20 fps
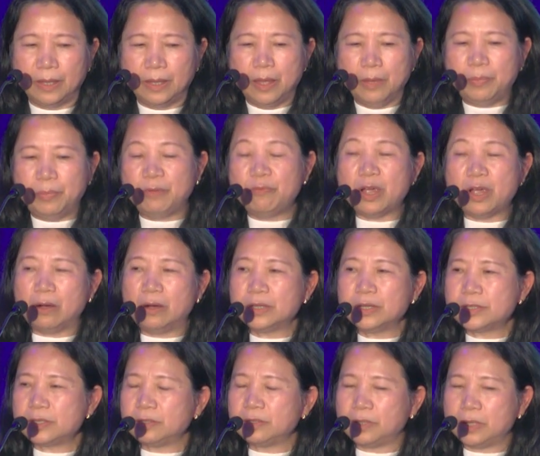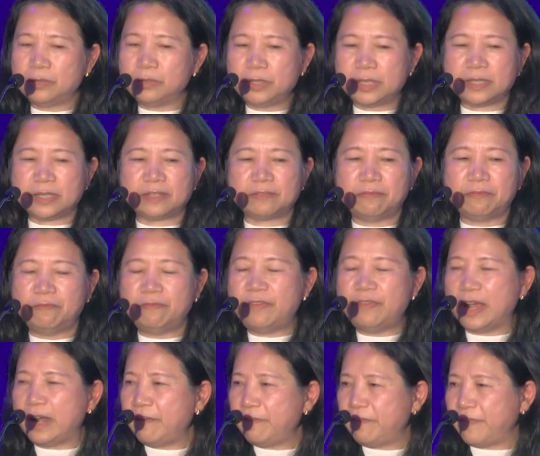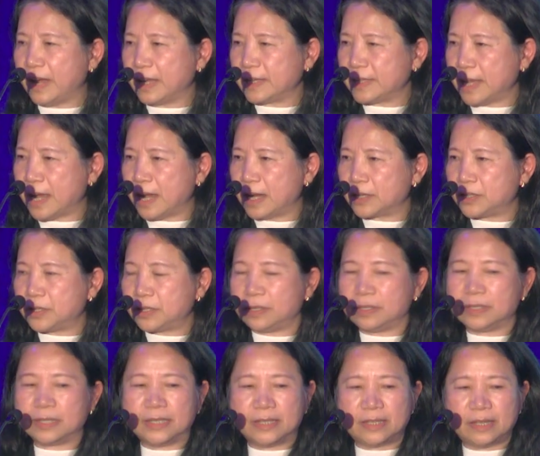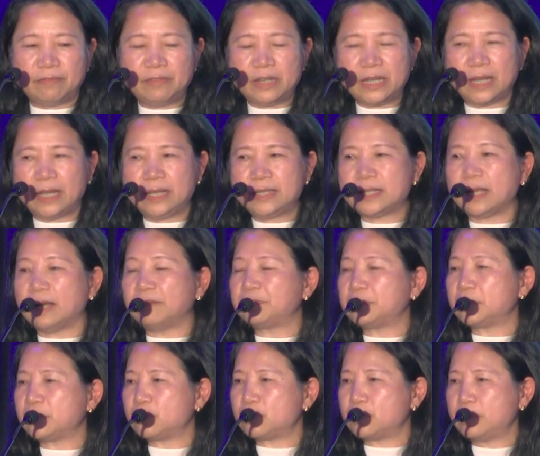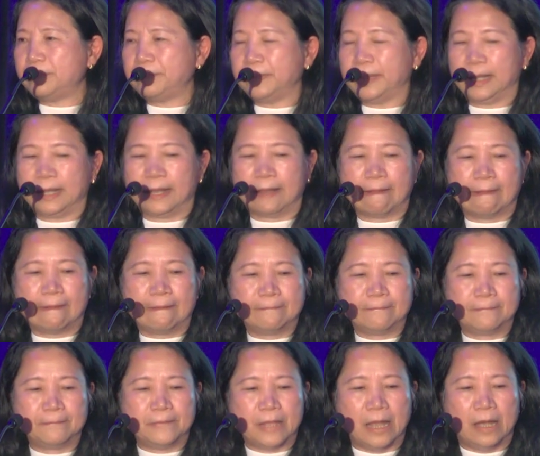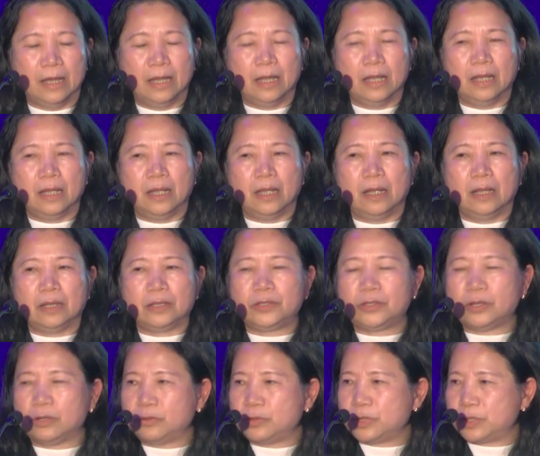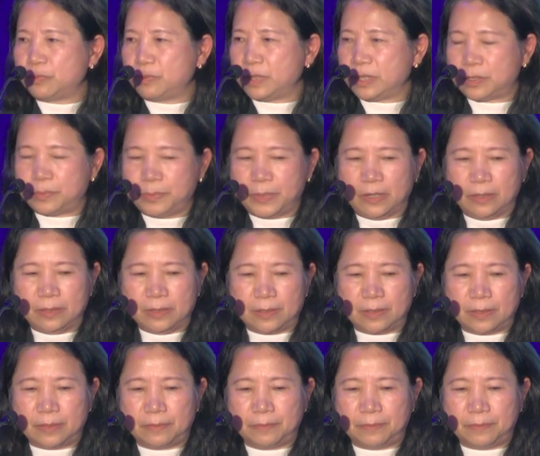But we also noticed very fast action 7 days after treatment. Dose response.